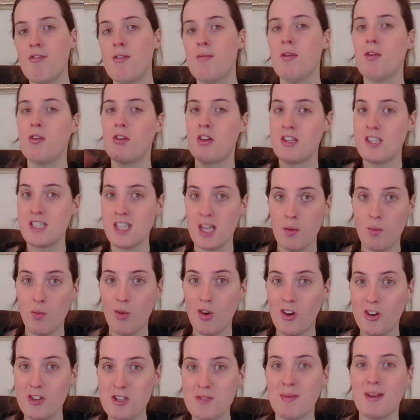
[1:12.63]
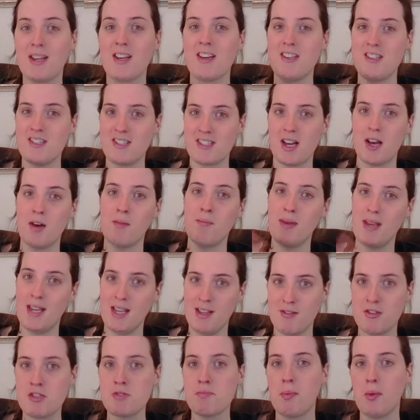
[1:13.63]
I'm not going to say what because that'll
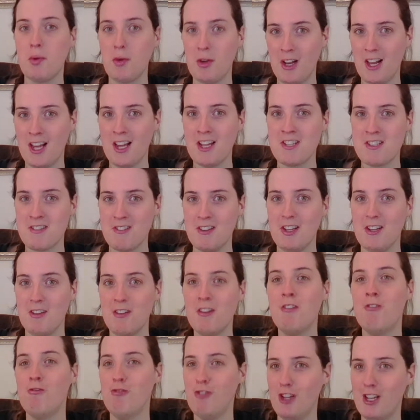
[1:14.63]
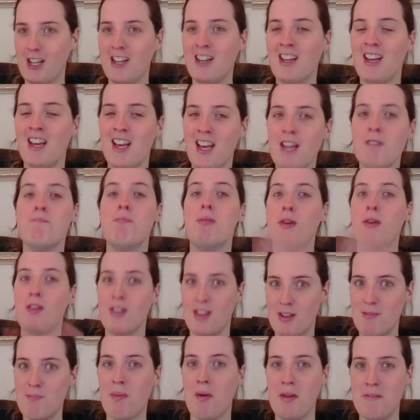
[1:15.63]
be spoiler to for book,
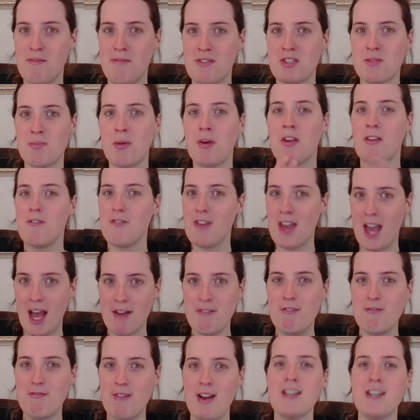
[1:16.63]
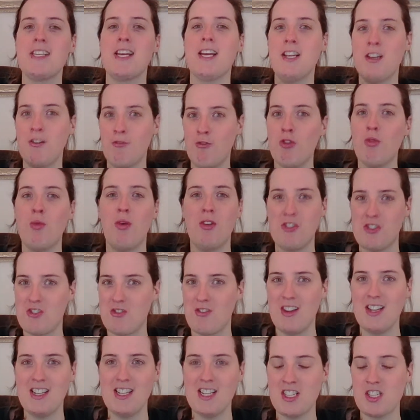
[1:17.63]
the previous book if you haven't read it and if you want to
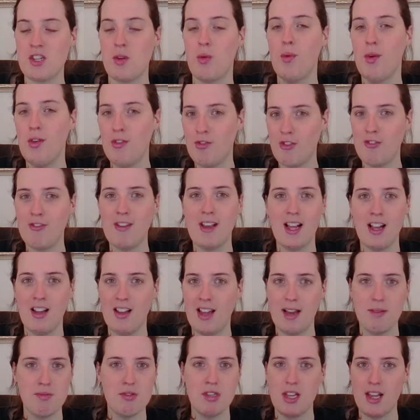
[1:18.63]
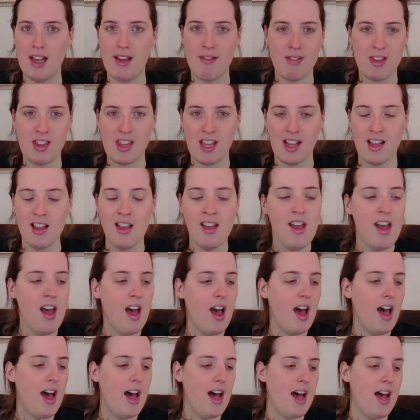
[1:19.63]
read it. So I won't reveal absolutely everything,
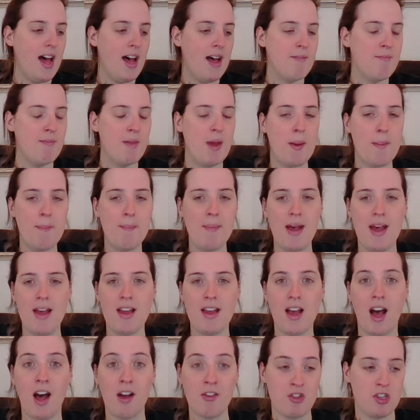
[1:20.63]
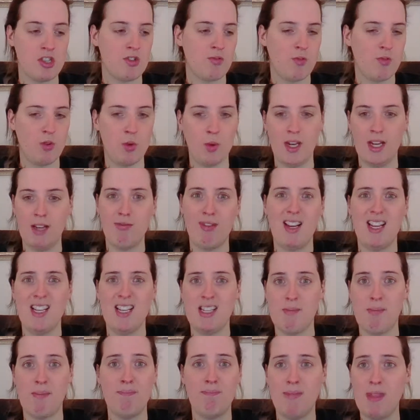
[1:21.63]
um, but I'll just quickly read
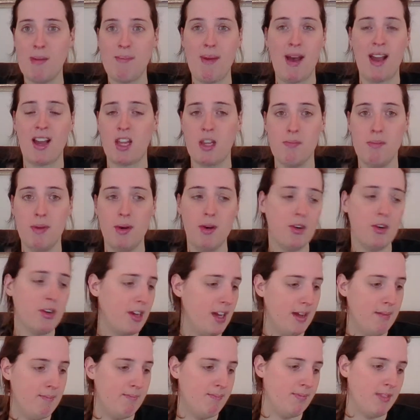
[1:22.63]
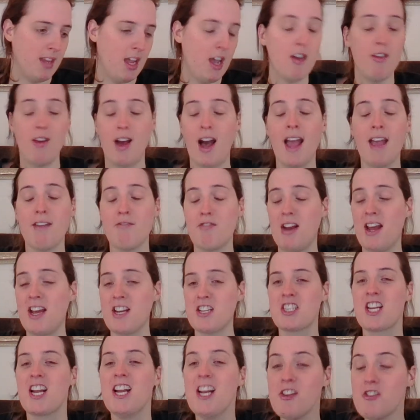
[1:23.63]
a, the back of the book. Um, I haven't
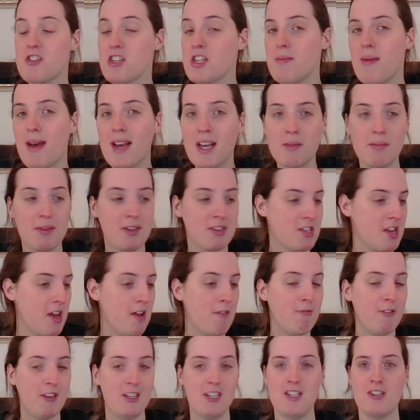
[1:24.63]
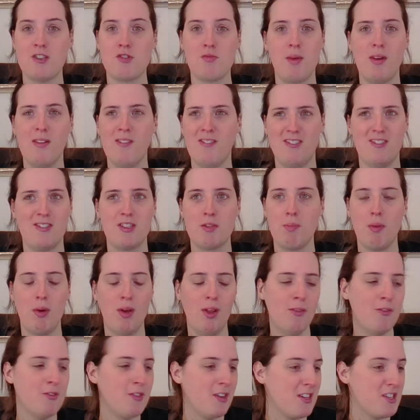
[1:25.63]
actually looked at the back of the book, so hopefully this won't
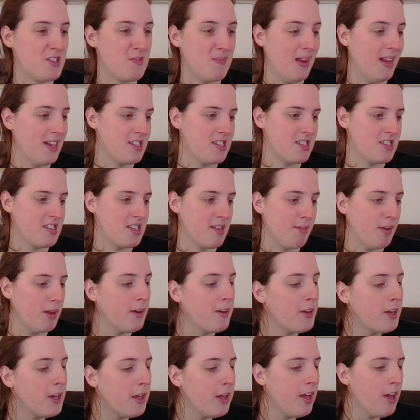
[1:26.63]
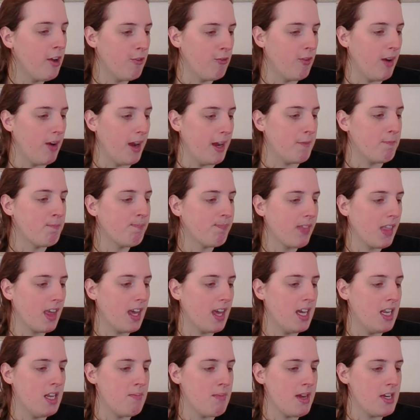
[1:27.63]
spoil much, but let's just have a look. Right.
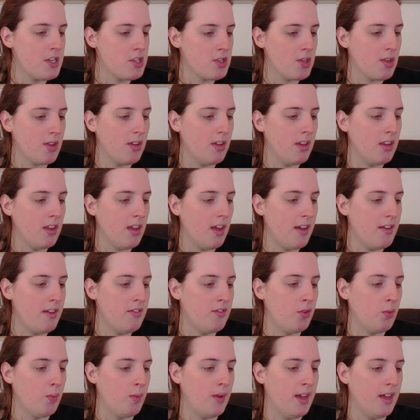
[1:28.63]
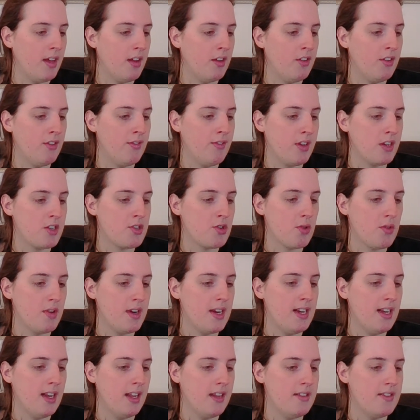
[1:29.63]
In the magical underworld, world of
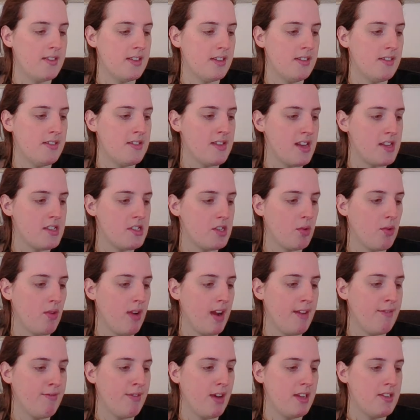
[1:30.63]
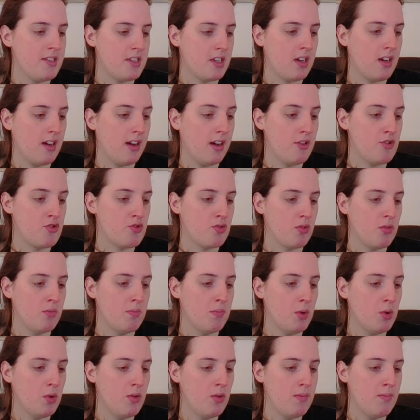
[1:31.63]
Victorian London, Tessa Gray finds her heart drawn
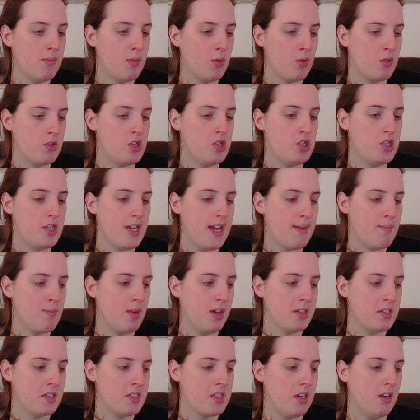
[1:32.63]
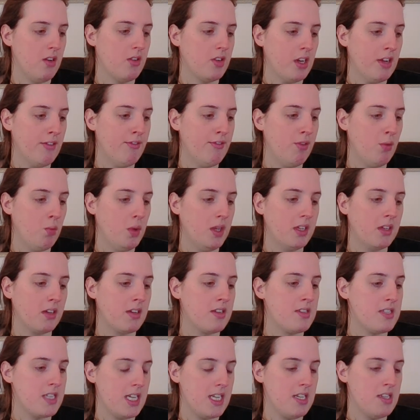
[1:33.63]
more and more to Jem whilst her longing for Will
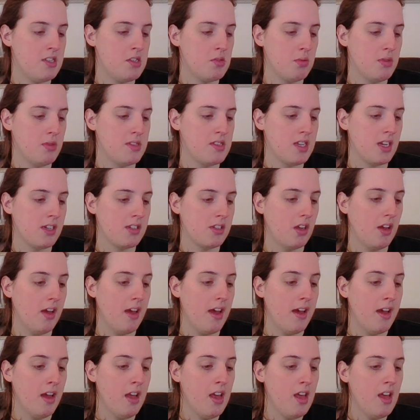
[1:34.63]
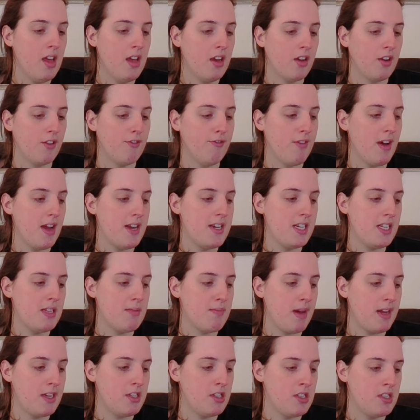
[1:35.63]
continues to unsettle her. Could finding the
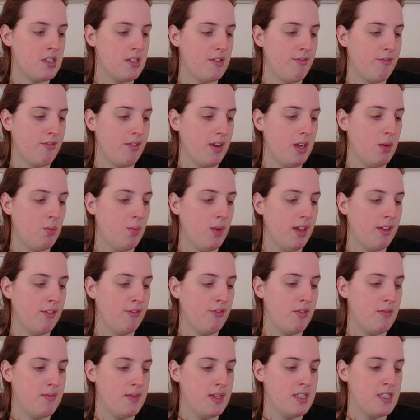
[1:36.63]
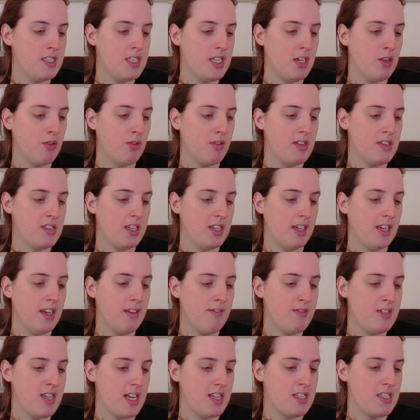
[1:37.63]
Magister free Will from his secrets and
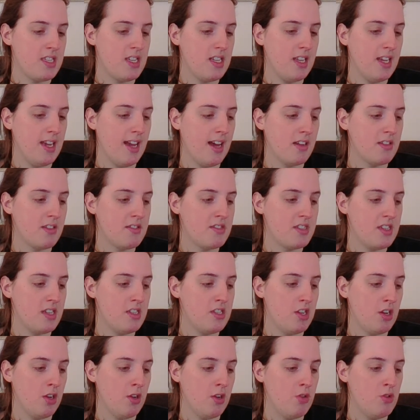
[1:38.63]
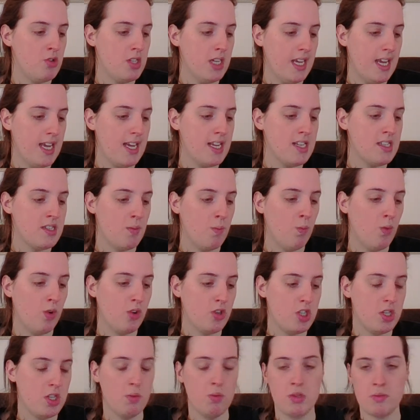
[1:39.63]
give Tessa the answer to who she is and
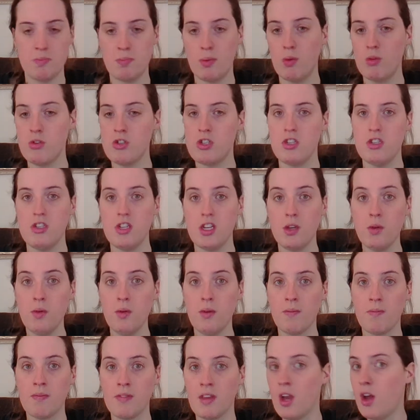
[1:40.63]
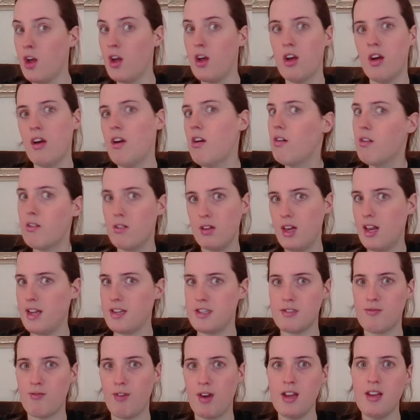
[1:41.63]
what she was born to do?
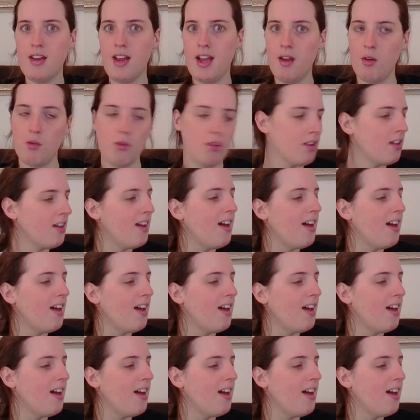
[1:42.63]
let's find out.